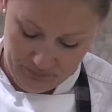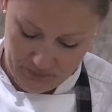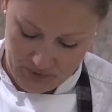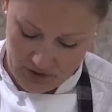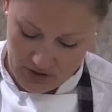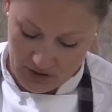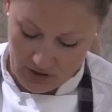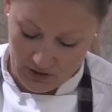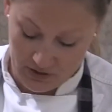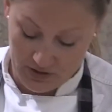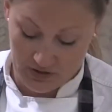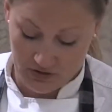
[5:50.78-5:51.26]

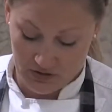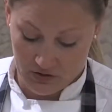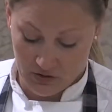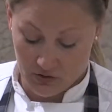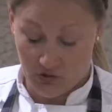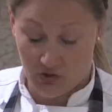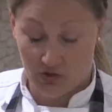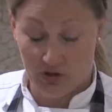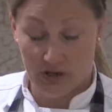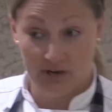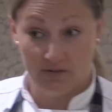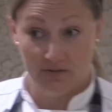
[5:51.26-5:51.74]
You know, there's no
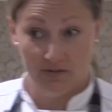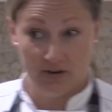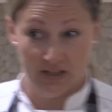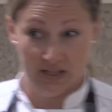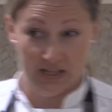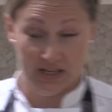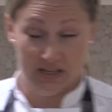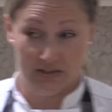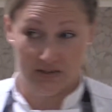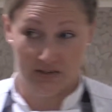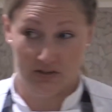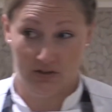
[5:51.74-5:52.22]
trick for
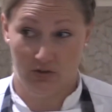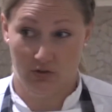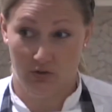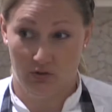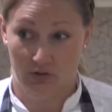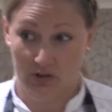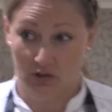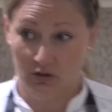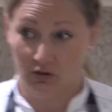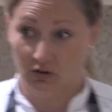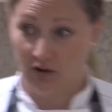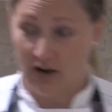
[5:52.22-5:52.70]
this. You
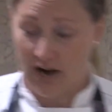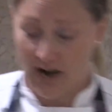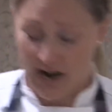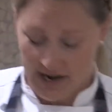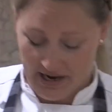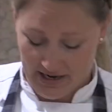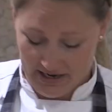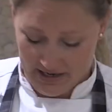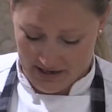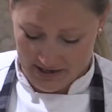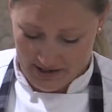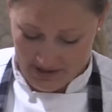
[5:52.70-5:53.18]
still
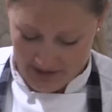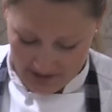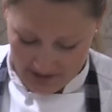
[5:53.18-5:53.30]
cry